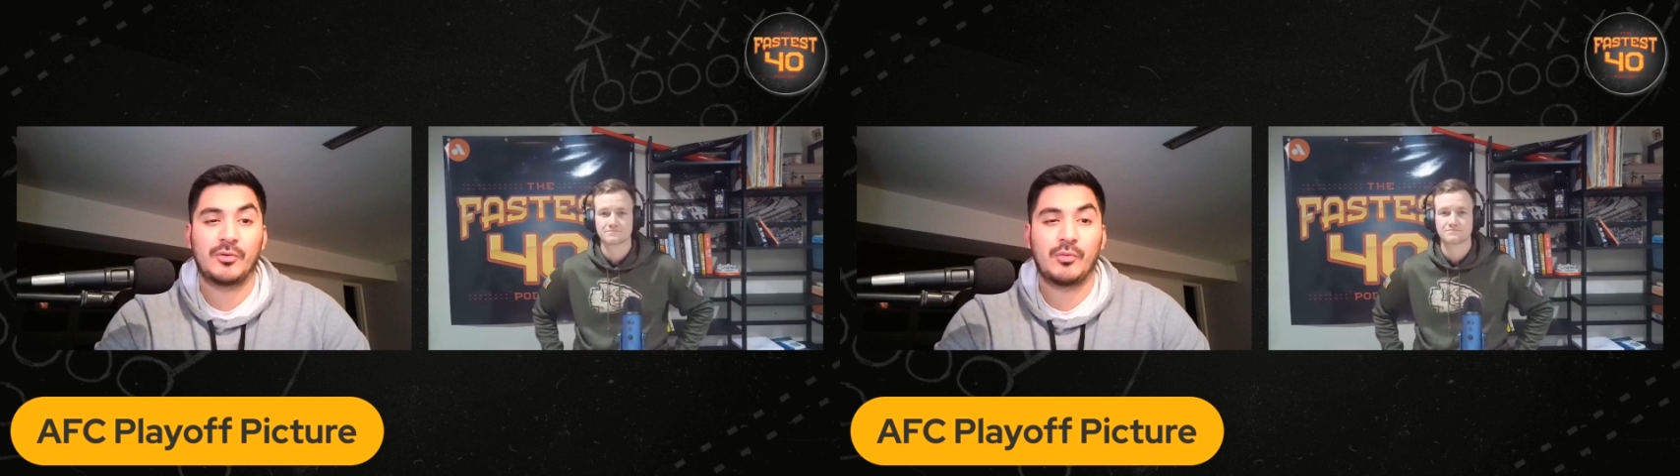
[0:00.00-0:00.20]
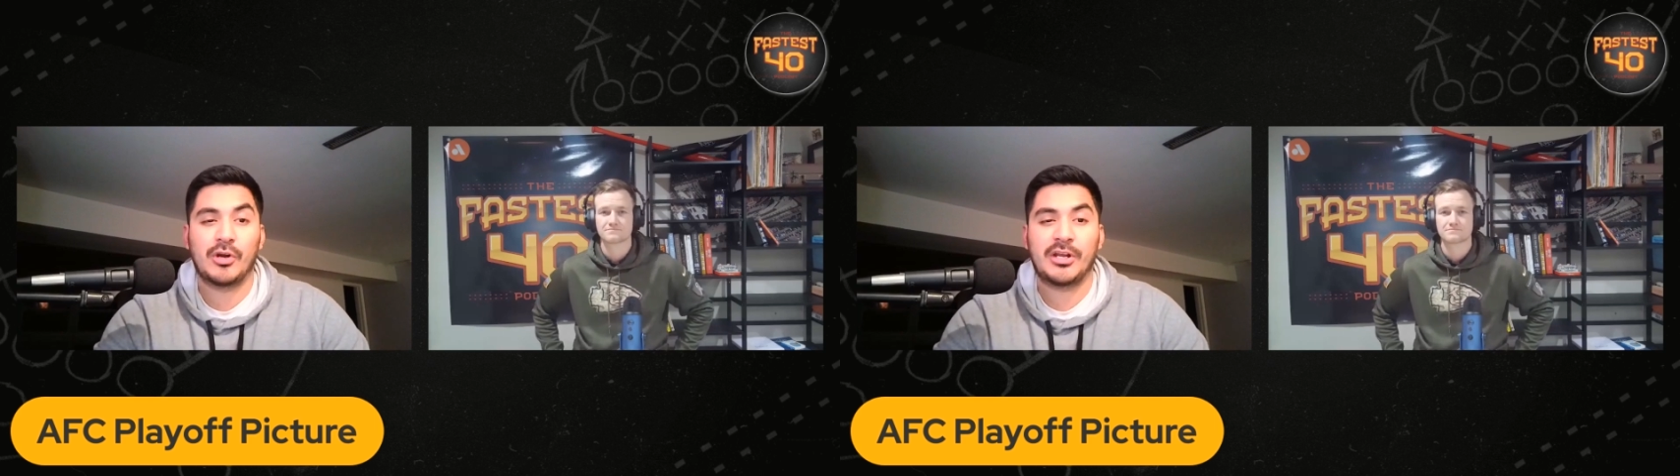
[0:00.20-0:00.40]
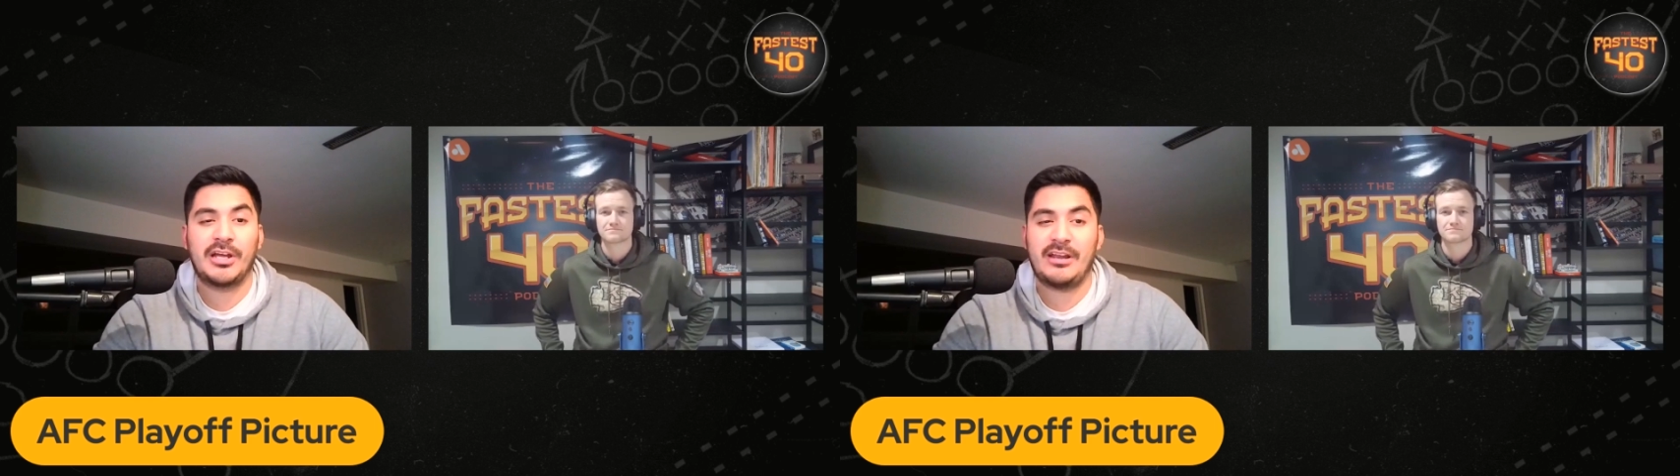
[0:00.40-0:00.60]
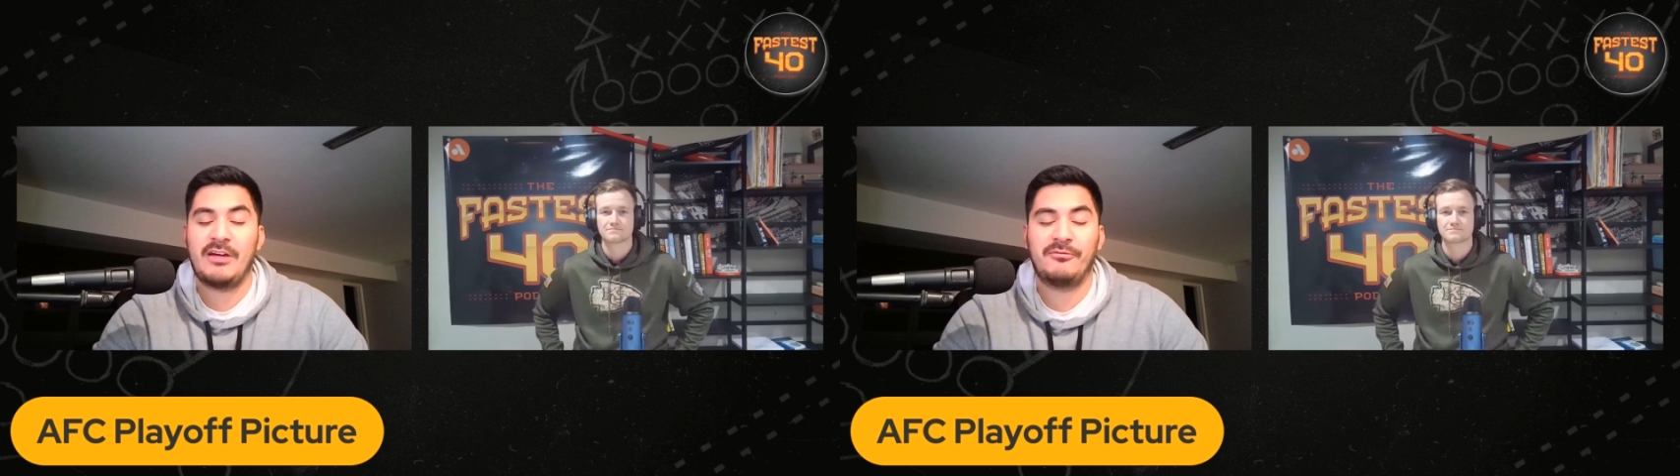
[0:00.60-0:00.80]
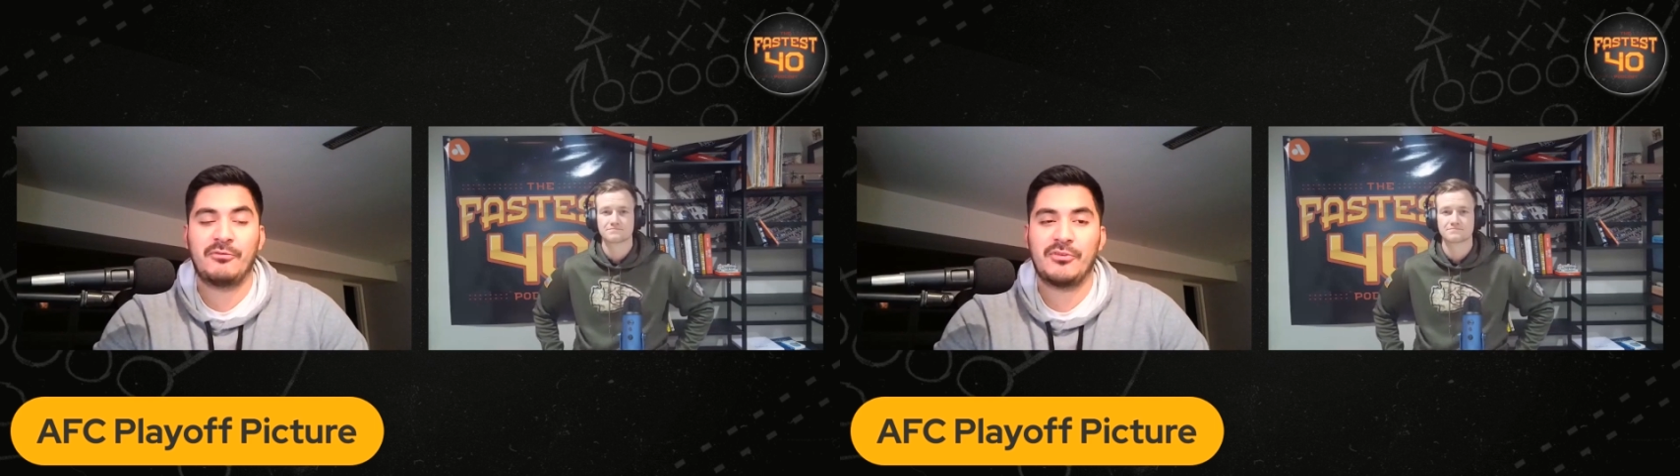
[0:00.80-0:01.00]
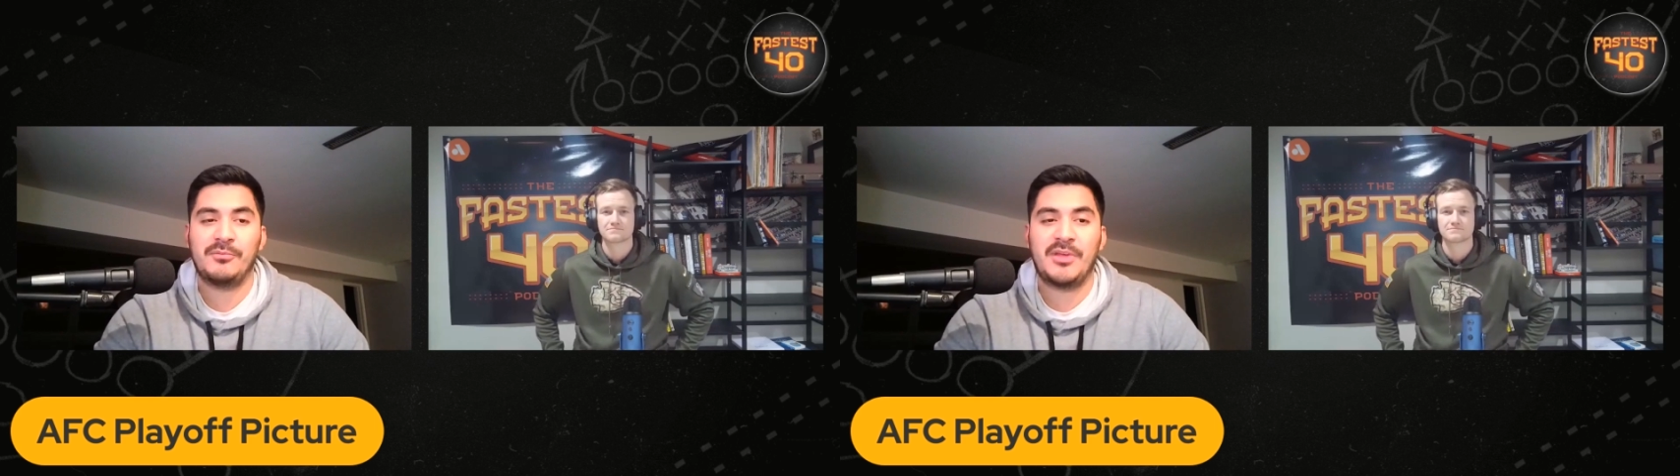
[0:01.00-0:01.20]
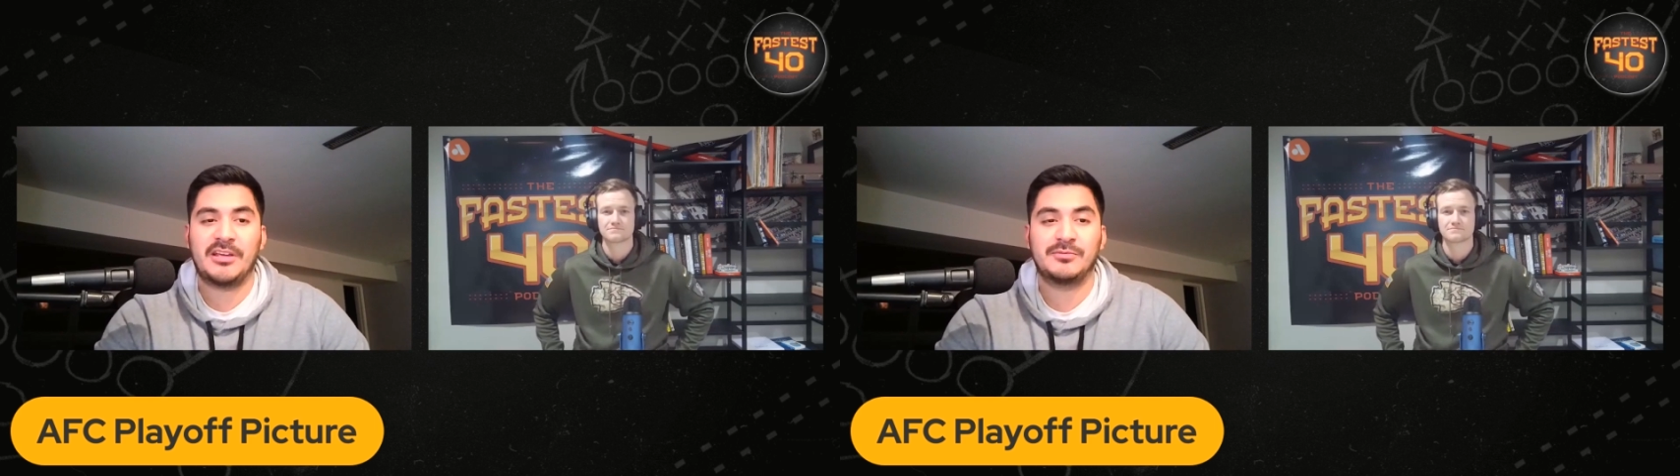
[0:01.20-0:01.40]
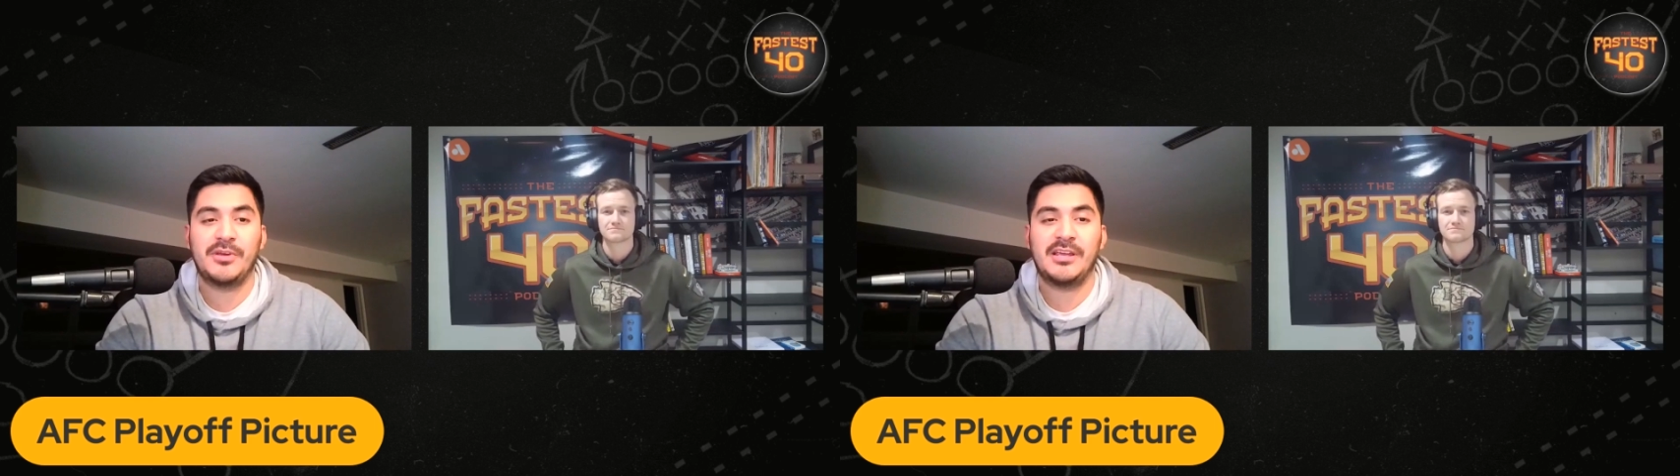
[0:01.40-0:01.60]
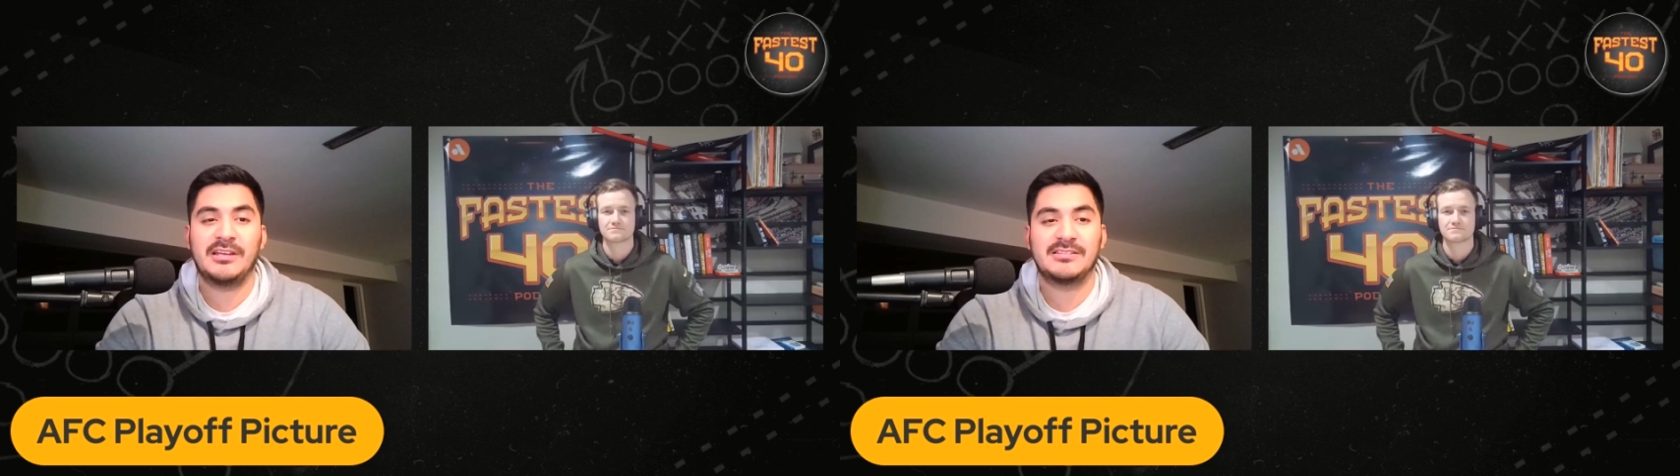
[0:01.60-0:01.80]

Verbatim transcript: their work cut out for them next week.